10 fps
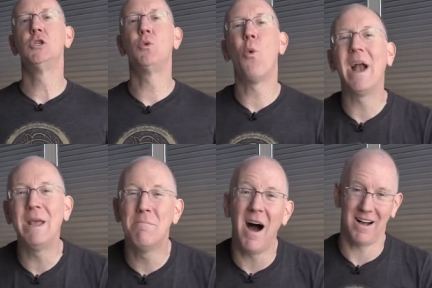
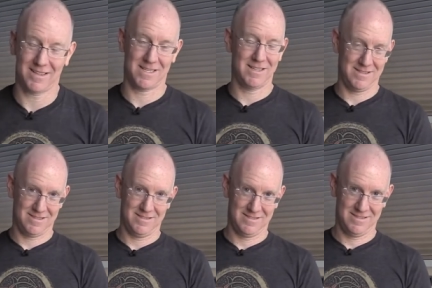20 bucks.
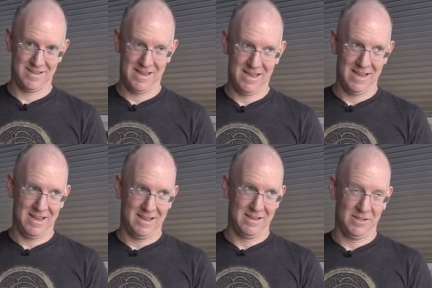
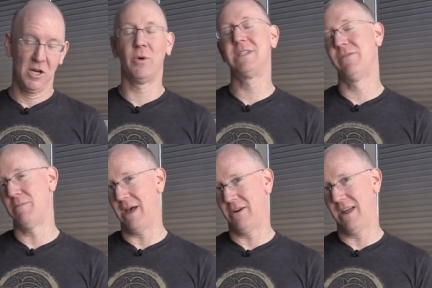You know what's
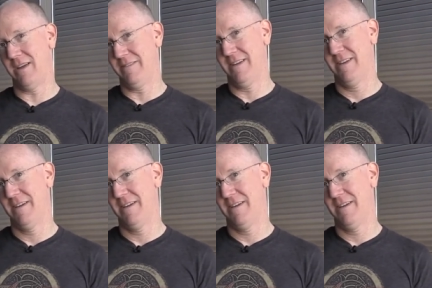even better, Dave?